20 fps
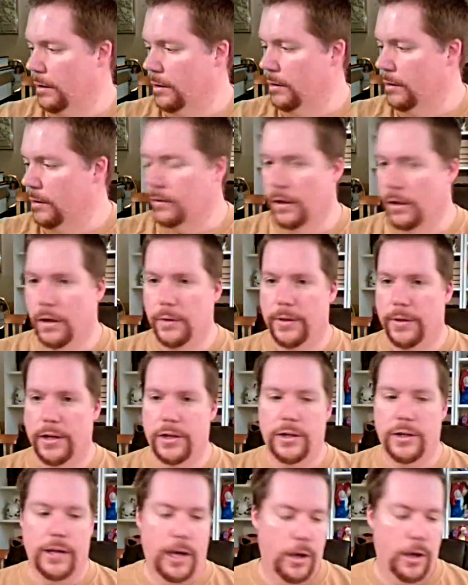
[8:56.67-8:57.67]
So there
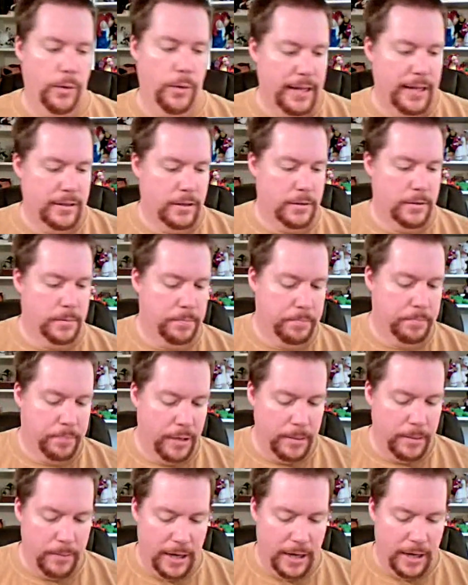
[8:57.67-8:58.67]
you go. That's
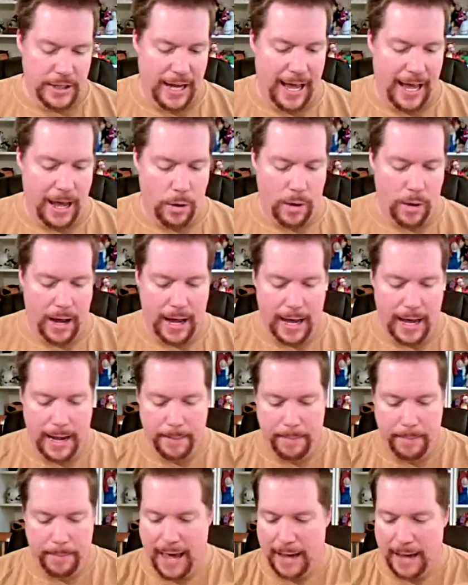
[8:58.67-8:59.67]
pretty much how
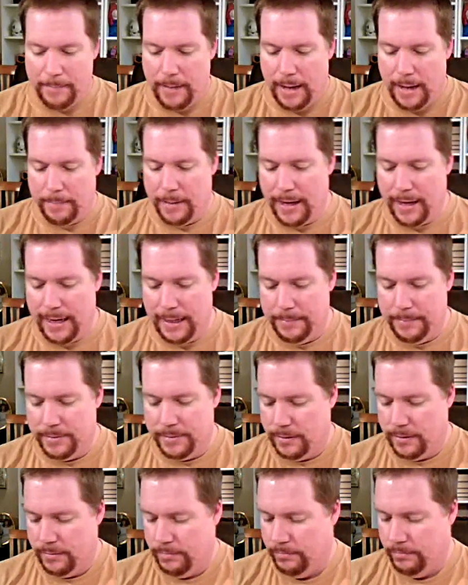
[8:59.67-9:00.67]
I pack my
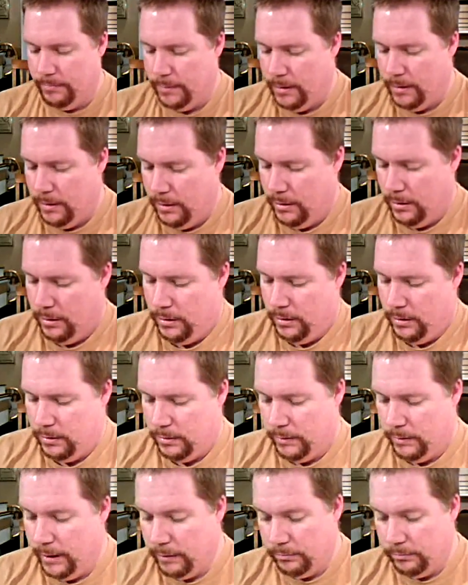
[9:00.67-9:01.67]
pipes.
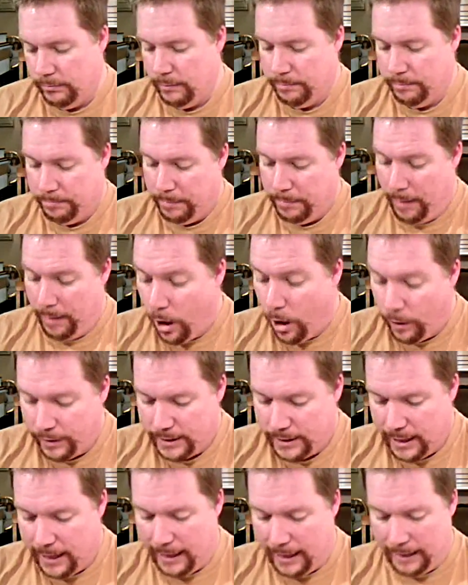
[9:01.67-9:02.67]
Well, all the
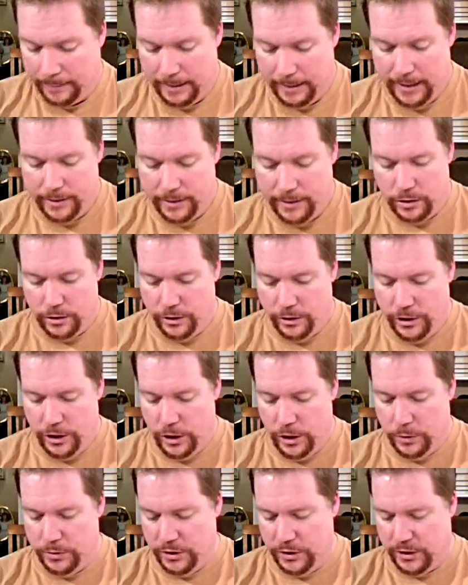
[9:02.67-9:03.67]
time. Either,
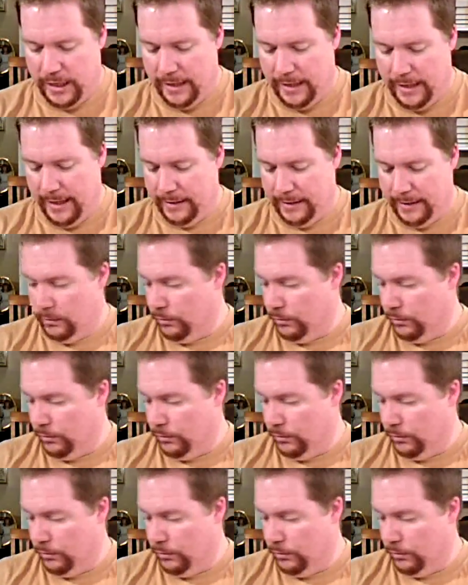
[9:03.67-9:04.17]
just kind of that little